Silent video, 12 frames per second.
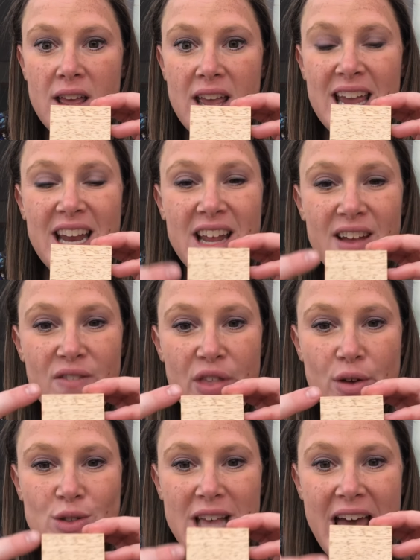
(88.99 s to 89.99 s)
any of
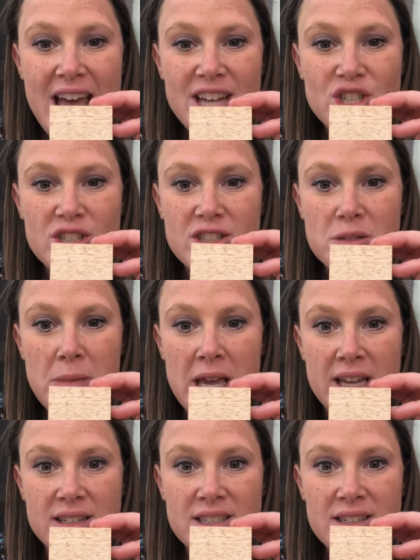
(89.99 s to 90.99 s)
those edges
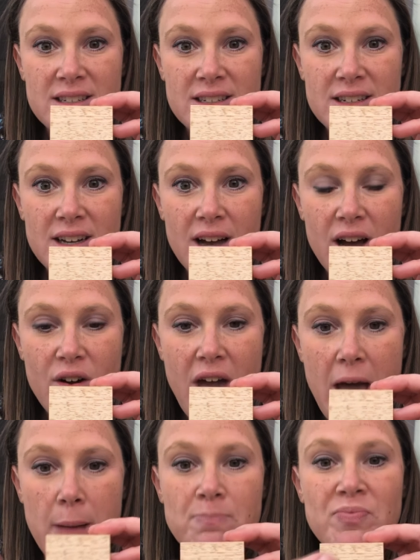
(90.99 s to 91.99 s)
meet,
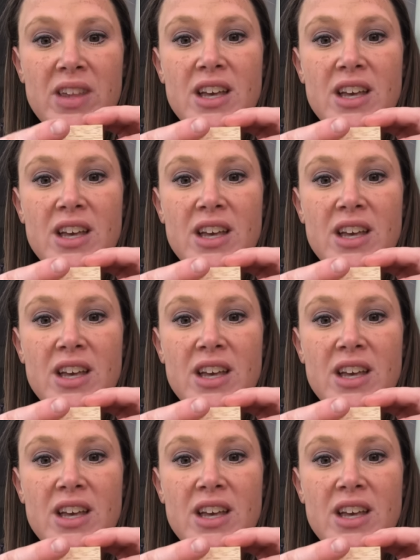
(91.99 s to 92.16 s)
okay?